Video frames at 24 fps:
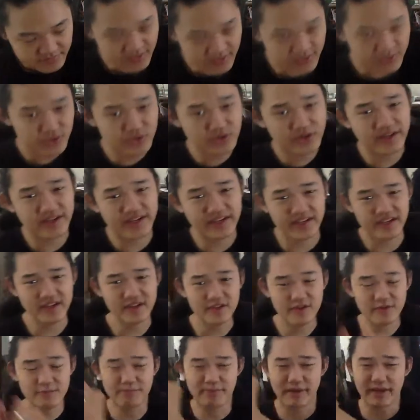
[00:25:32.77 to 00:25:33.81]
You can
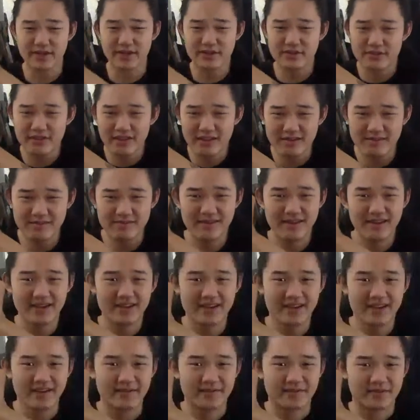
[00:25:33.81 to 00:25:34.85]
either picture them,
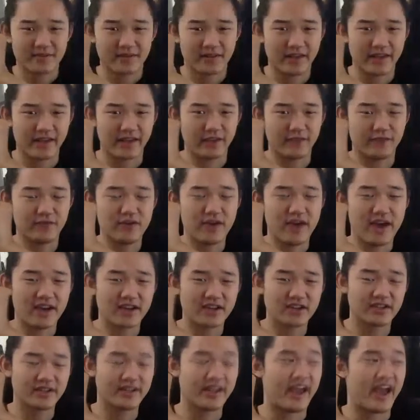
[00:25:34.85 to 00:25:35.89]
like if you
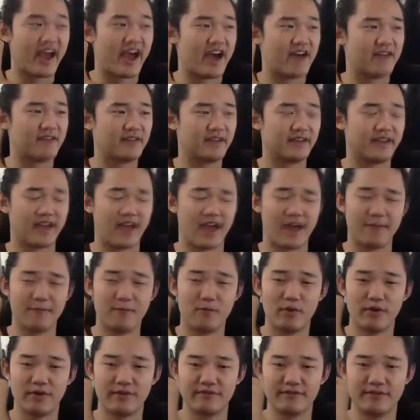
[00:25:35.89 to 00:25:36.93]
actually have like
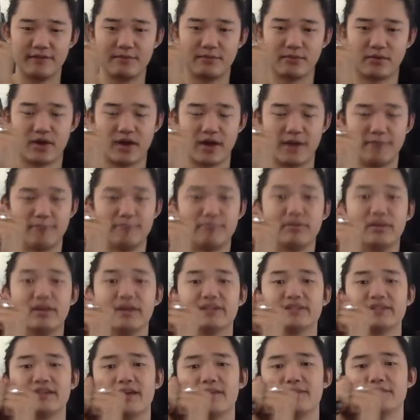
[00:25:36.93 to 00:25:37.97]
m1 v prime
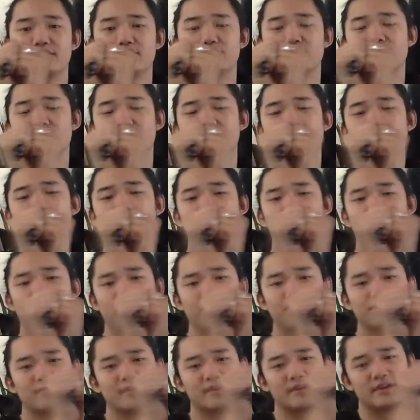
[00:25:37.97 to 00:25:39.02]
plus m2 v
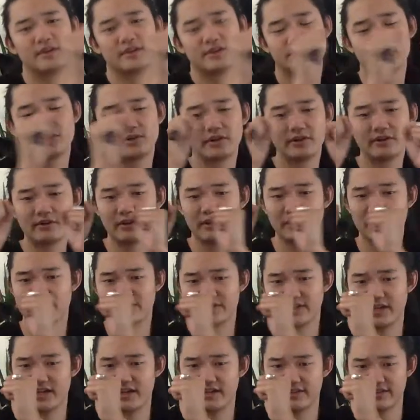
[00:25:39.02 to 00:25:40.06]
prime, you're literally
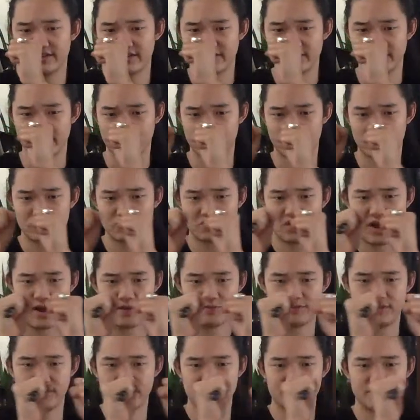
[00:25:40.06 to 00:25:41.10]
seeing this as like two
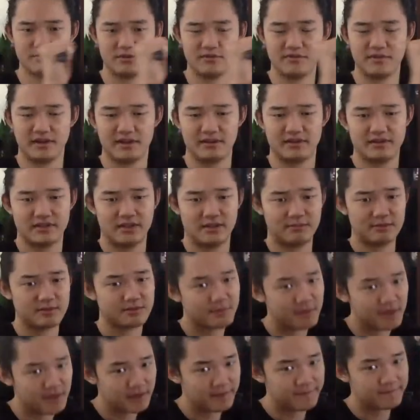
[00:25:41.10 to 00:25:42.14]
objects moving at the same
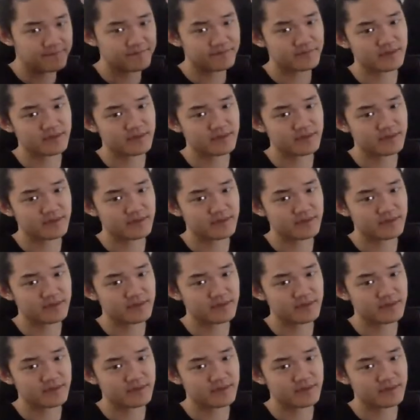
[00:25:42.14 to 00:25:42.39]
speed.